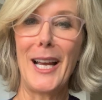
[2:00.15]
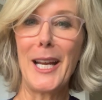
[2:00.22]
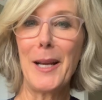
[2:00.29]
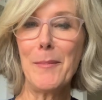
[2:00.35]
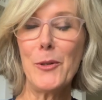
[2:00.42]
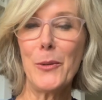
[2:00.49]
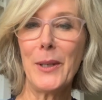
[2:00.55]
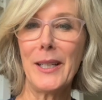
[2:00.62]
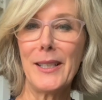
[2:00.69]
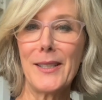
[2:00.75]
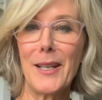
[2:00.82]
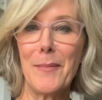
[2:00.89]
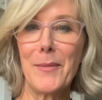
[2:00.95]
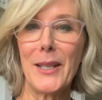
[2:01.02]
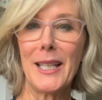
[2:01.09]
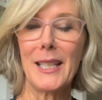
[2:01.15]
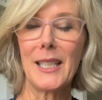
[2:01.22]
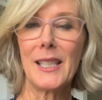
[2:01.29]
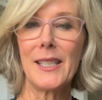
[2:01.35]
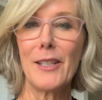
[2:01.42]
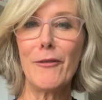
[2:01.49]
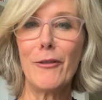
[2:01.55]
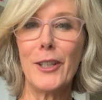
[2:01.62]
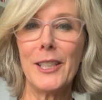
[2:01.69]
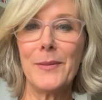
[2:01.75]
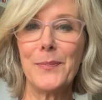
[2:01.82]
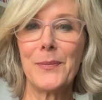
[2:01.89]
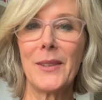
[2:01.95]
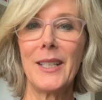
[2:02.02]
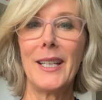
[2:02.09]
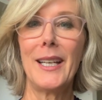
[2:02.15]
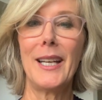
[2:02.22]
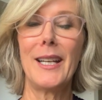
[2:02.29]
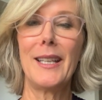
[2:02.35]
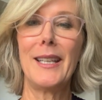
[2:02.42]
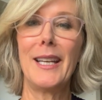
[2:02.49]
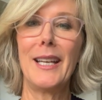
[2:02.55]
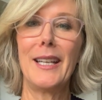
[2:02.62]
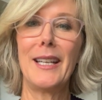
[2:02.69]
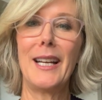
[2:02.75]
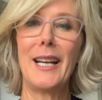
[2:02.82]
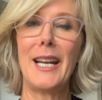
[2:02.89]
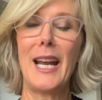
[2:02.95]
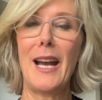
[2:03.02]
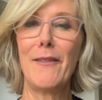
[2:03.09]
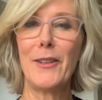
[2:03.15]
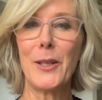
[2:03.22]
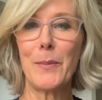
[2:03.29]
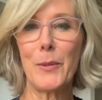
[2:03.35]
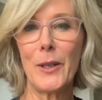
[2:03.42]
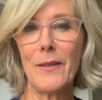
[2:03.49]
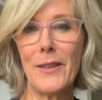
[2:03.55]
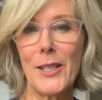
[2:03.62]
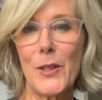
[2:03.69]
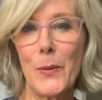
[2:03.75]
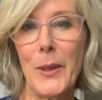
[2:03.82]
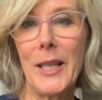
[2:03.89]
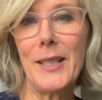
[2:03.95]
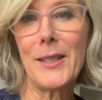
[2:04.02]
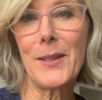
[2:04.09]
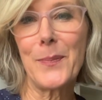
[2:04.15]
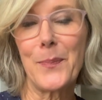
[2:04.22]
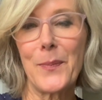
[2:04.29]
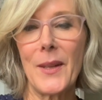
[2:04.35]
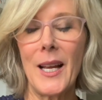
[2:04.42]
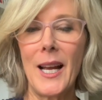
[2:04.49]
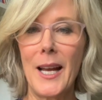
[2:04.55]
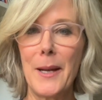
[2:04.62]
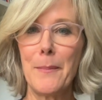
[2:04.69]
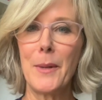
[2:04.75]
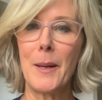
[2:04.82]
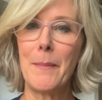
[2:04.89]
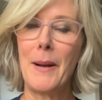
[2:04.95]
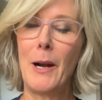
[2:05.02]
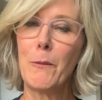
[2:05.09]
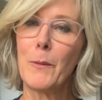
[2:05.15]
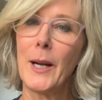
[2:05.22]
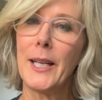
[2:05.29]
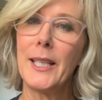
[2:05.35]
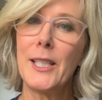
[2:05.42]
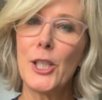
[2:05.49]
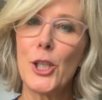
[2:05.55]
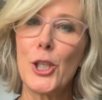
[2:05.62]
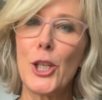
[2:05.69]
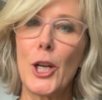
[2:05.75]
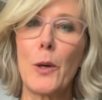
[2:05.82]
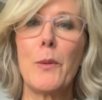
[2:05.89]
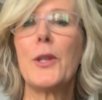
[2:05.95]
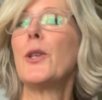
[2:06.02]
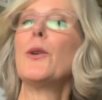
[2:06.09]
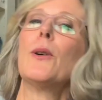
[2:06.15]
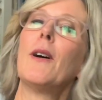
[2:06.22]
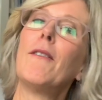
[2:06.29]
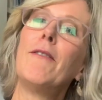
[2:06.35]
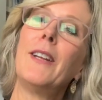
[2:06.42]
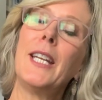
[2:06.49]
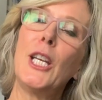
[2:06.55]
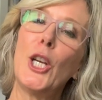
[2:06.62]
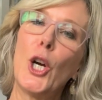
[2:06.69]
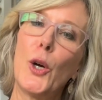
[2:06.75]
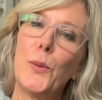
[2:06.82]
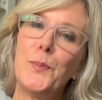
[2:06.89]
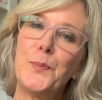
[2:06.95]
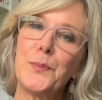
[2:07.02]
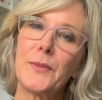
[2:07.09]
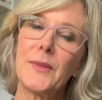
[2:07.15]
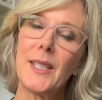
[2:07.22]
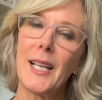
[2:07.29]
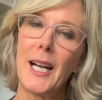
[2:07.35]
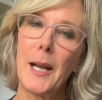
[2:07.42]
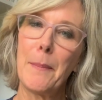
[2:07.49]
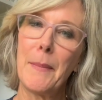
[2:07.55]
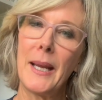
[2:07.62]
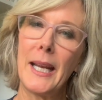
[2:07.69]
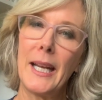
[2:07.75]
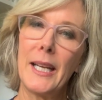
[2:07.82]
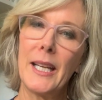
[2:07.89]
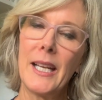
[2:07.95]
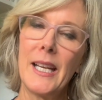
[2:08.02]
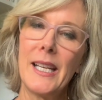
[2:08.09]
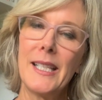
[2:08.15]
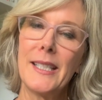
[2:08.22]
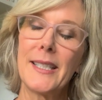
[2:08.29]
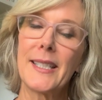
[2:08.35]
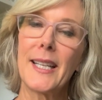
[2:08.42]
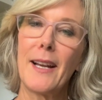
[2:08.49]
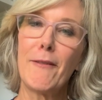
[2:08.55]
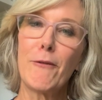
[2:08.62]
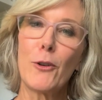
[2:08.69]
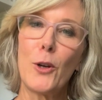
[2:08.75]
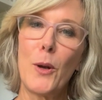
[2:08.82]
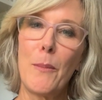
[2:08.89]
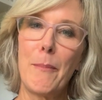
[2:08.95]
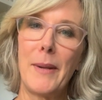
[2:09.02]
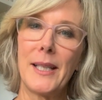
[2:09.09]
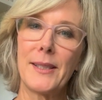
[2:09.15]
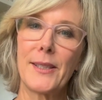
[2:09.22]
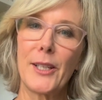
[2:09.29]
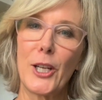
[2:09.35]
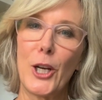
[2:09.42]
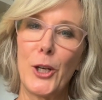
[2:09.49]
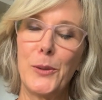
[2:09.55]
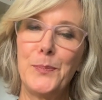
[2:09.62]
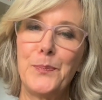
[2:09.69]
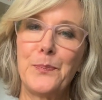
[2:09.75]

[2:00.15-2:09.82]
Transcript: am doing something a little different than I have in the previous weeks. I'm about ready to share with you a video that I made several months ago.